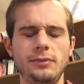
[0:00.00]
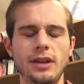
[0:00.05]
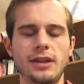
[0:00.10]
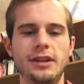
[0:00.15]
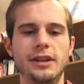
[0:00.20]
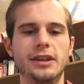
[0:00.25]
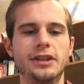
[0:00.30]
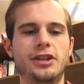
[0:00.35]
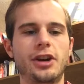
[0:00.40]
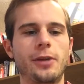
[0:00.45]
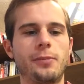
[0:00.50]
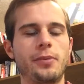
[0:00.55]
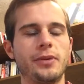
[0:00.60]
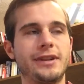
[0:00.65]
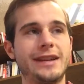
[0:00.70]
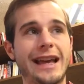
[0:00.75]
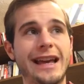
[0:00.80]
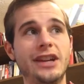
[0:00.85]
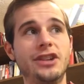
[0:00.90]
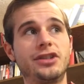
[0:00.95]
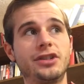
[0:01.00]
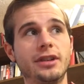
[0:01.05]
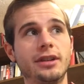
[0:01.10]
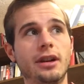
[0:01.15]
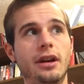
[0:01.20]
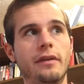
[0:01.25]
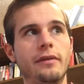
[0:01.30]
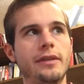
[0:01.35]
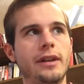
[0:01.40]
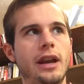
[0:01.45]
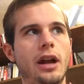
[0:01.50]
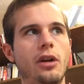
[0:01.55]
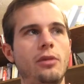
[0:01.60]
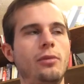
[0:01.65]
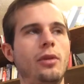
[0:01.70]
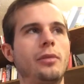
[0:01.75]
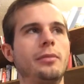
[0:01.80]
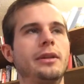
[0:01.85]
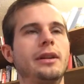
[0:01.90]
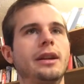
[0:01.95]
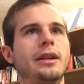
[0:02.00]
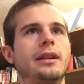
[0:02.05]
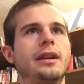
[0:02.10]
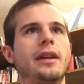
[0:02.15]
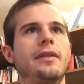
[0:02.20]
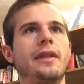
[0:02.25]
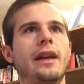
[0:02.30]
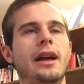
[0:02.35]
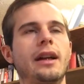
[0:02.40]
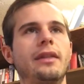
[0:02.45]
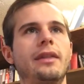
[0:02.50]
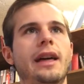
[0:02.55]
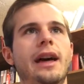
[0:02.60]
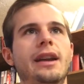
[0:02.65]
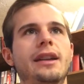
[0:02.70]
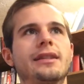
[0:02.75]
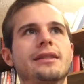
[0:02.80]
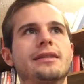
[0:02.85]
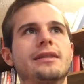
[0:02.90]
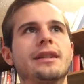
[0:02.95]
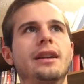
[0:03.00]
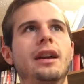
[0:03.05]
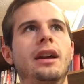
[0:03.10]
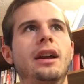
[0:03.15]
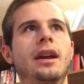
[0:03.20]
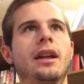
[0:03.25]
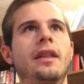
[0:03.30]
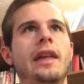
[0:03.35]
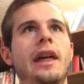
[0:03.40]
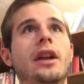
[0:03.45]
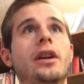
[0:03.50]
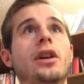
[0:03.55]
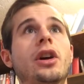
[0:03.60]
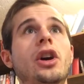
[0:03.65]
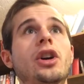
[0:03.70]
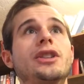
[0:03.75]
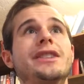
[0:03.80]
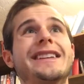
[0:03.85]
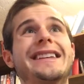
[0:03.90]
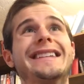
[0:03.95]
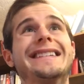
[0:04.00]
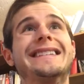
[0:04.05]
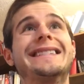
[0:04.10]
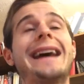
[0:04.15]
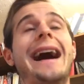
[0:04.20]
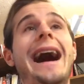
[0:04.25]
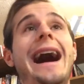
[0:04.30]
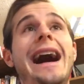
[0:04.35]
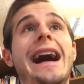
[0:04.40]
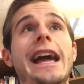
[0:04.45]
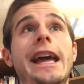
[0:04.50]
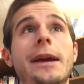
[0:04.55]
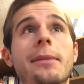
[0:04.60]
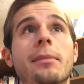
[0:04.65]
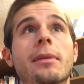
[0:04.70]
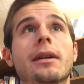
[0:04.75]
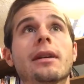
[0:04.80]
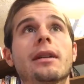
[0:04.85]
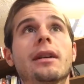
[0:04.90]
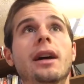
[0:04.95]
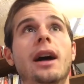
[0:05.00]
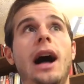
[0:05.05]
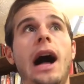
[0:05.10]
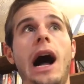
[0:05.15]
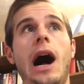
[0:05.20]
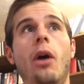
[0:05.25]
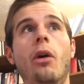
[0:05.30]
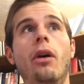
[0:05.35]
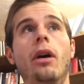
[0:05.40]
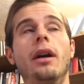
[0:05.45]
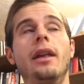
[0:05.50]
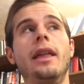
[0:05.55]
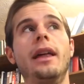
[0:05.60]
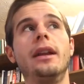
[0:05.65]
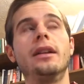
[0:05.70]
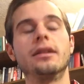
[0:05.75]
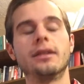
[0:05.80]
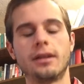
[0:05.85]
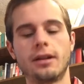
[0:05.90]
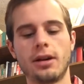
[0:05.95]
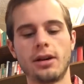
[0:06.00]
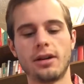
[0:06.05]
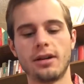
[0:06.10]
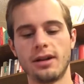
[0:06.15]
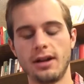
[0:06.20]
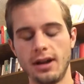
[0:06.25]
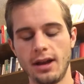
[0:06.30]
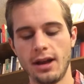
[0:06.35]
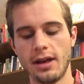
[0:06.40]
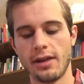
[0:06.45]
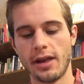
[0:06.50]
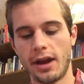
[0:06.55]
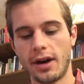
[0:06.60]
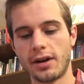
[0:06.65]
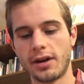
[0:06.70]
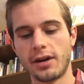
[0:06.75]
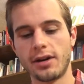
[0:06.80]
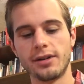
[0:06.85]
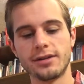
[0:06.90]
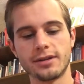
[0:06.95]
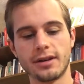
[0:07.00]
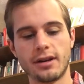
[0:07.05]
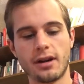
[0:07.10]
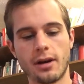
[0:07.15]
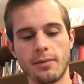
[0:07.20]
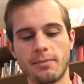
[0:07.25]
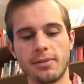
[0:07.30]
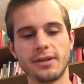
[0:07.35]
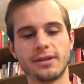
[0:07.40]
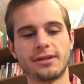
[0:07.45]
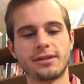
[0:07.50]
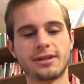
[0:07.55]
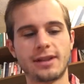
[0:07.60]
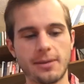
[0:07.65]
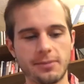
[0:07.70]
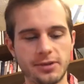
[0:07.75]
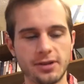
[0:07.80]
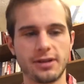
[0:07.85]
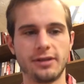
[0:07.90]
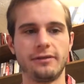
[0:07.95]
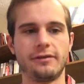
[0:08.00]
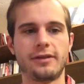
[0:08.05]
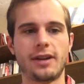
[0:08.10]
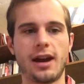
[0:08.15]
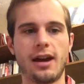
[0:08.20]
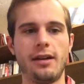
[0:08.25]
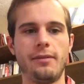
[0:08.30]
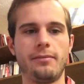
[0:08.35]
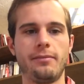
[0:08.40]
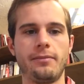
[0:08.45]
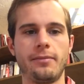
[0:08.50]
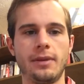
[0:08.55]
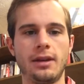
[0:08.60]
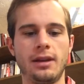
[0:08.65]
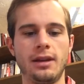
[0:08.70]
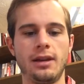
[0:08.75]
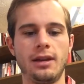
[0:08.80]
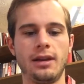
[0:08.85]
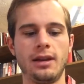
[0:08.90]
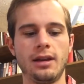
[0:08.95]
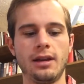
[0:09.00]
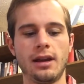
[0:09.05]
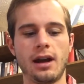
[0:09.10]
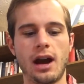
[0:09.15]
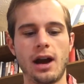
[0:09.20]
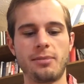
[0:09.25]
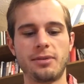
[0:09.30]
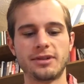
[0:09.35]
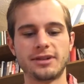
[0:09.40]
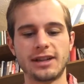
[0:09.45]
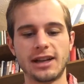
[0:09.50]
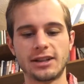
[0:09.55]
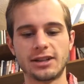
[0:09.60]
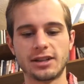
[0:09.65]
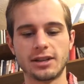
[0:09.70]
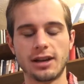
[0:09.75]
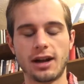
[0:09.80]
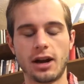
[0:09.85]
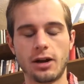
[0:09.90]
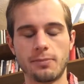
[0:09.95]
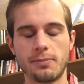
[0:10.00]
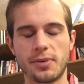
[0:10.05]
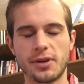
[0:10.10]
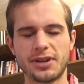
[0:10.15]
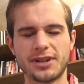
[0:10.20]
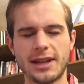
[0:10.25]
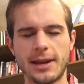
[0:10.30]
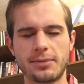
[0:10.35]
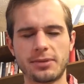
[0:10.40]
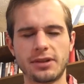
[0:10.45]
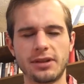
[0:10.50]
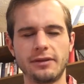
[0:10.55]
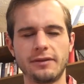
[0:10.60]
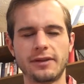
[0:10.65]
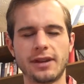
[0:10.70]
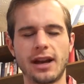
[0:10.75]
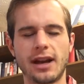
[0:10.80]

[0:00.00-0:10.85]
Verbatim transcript: the interpretation of the now moment, again, that, that is that occurs in time, our that incur, that occurs in our perception of time. Our perception our perception of